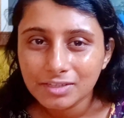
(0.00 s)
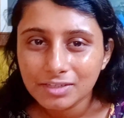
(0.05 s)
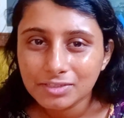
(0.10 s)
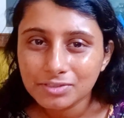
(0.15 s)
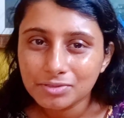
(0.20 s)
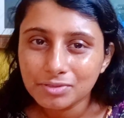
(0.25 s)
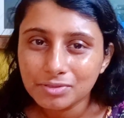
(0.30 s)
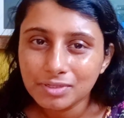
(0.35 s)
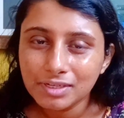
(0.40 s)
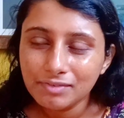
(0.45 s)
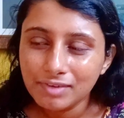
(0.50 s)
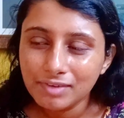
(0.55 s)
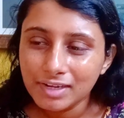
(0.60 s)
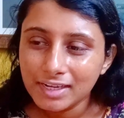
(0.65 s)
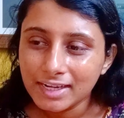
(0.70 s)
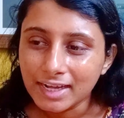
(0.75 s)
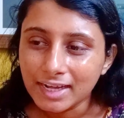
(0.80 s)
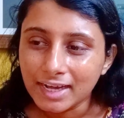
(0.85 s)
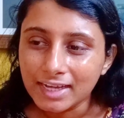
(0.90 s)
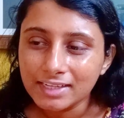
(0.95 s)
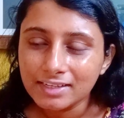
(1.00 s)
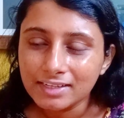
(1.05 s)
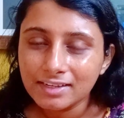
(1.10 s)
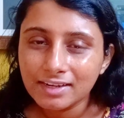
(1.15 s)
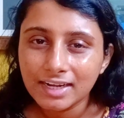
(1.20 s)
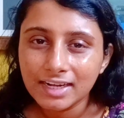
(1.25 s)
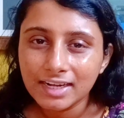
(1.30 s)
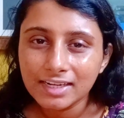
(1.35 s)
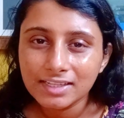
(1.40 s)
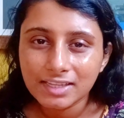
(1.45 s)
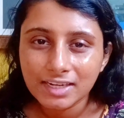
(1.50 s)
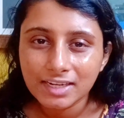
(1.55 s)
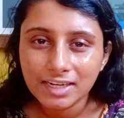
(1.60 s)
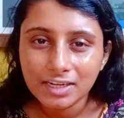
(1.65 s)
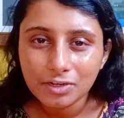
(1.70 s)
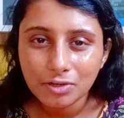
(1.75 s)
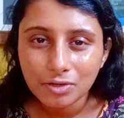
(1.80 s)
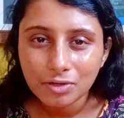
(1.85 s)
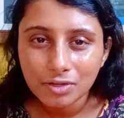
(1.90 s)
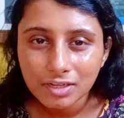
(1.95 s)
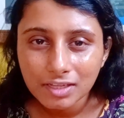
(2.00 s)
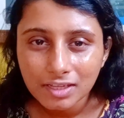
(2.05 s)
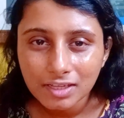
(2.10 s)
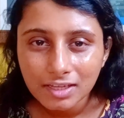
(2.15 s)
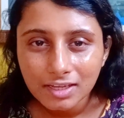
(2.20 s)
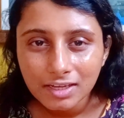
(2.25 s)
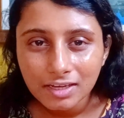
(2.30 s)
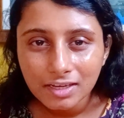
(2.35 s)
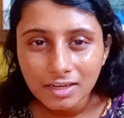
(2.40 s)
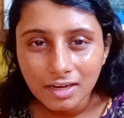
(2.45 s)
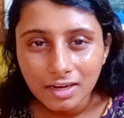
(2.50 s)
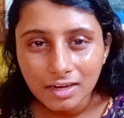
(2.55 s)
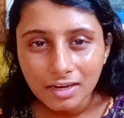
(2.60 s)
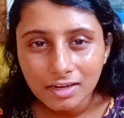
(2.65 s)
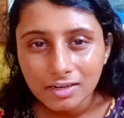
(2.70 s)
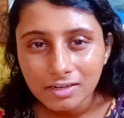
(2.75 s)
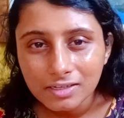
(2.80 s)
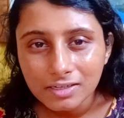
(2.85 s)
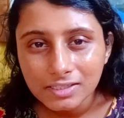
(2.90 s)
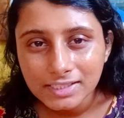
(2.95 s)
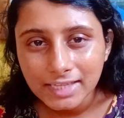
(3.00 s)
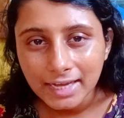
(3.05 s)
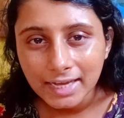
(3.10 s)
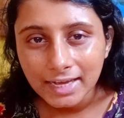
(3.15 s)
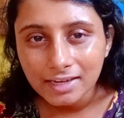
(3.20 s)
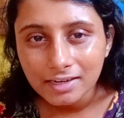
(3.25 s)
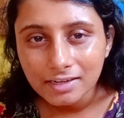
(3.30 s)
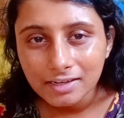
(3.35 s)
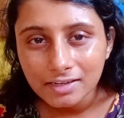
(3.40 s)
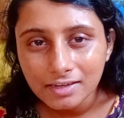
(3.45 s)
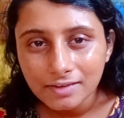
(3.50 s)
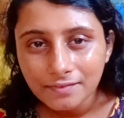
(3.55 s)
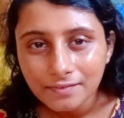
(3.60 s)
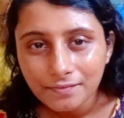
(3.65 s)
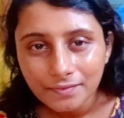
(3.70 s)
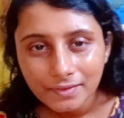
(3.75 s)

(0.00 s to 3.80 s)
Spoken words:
so he will tie a red thread on a girl's ankle.